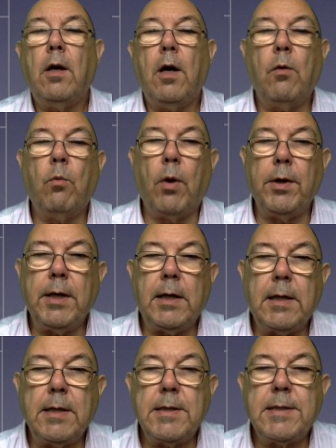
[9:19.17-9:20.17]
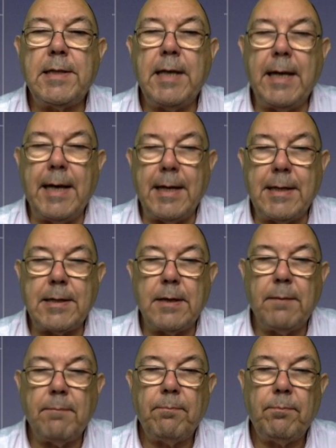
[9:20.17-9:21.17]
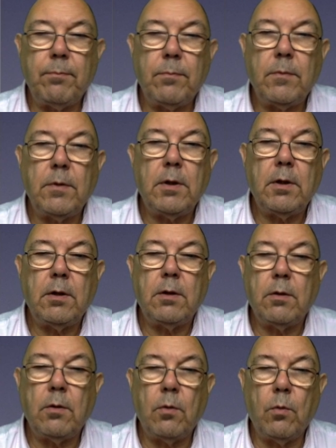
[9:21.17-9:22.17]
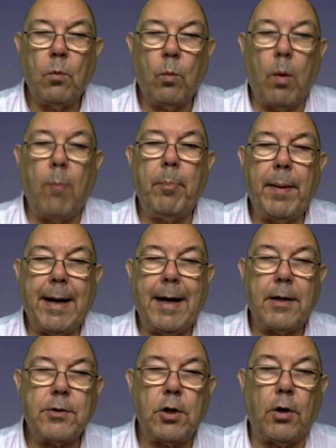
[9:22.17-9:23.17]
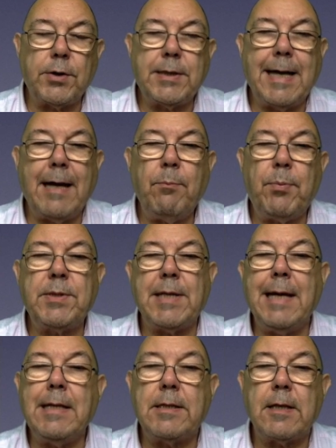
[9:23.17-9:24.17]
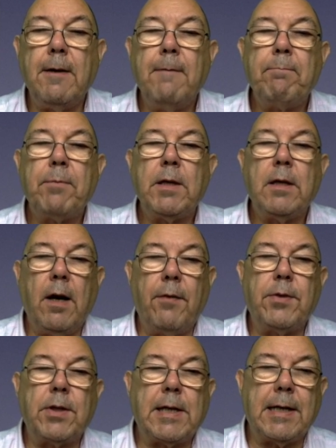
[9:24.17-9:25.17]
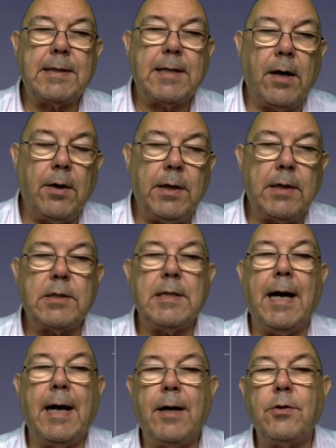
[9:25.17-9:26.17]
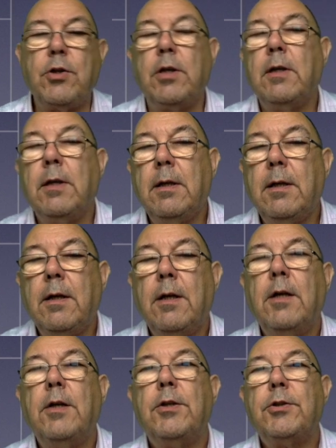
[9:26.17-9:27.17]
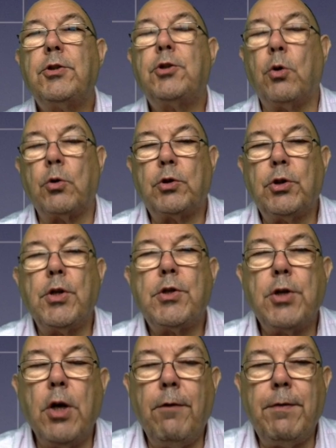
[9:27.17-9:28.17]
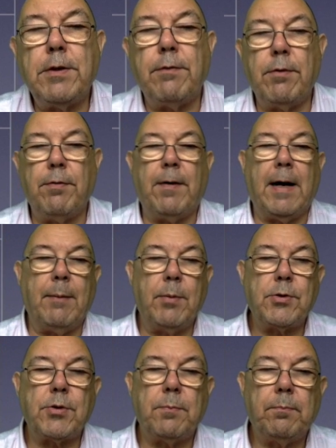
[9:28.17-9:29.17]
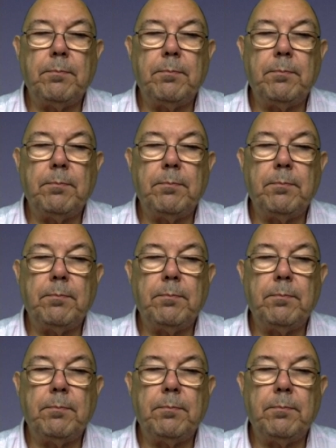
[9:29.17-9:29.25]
And what you can see is one part or 10% of the cationic starch stuck to the surface of the fibres,